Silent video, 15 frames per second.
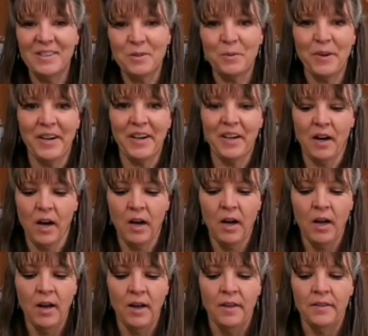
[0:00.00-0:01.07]
Here's what I
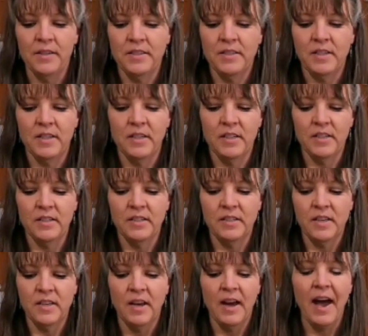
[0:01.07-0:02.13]
got. This
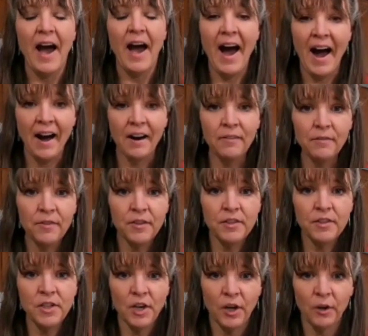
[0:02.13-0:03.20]
is half
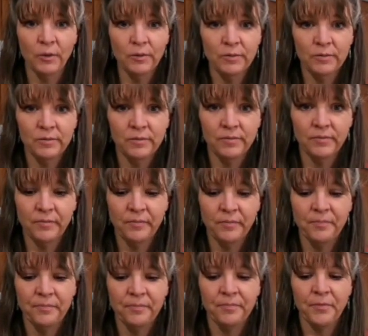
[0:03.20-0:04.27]
the dough
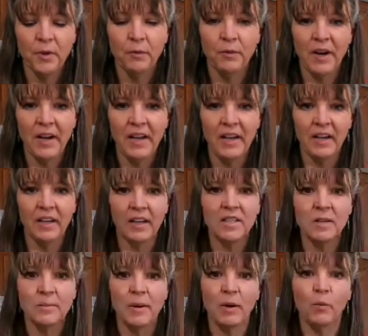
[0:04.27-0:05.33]
right
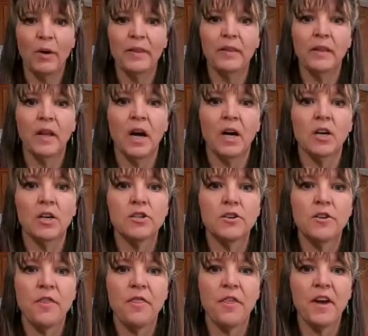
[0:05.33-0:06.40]
here to make one
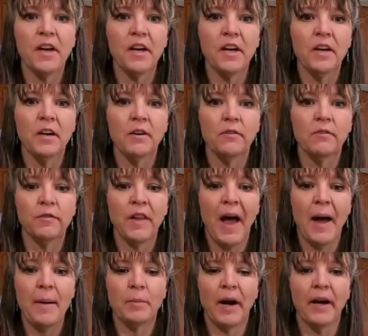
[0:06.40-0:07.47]
large, thick
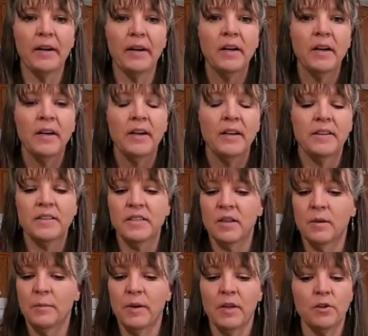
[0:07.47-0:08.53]
flatbread.
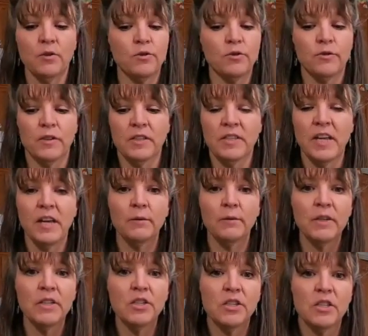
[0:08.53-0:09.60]
This can be used for a
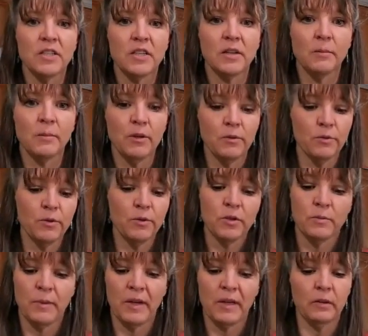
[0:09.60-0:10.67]
sandwich. This can be
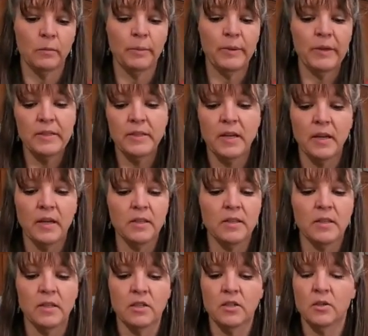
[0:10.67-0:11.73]
used to make a little pizza.
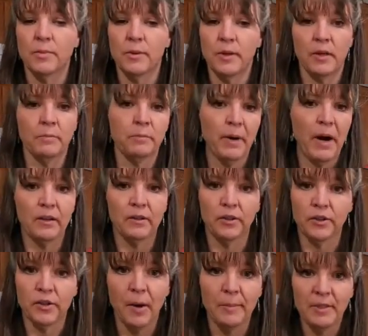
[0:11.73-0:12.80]
This can just be pile
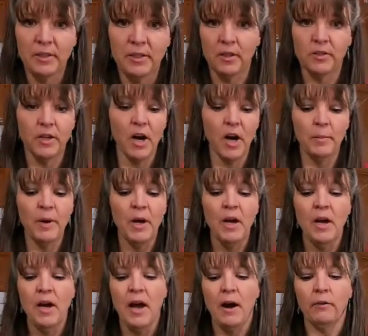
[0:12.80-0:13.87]
your toppings on top,
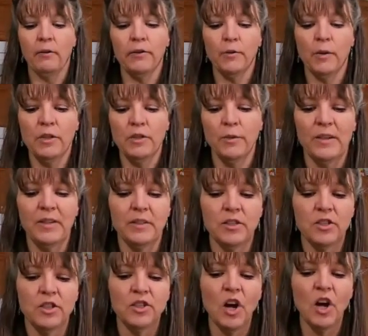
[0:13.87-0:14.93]
however you want to do it.
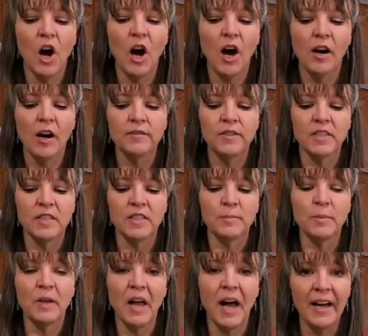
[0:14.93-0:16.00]
It's soft,
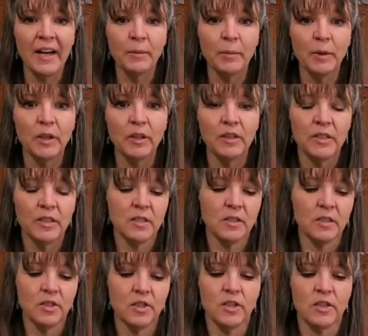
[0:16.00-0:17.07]
it's pliable, it's
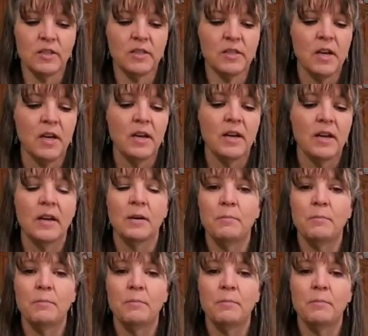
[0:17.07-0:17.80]
delicious.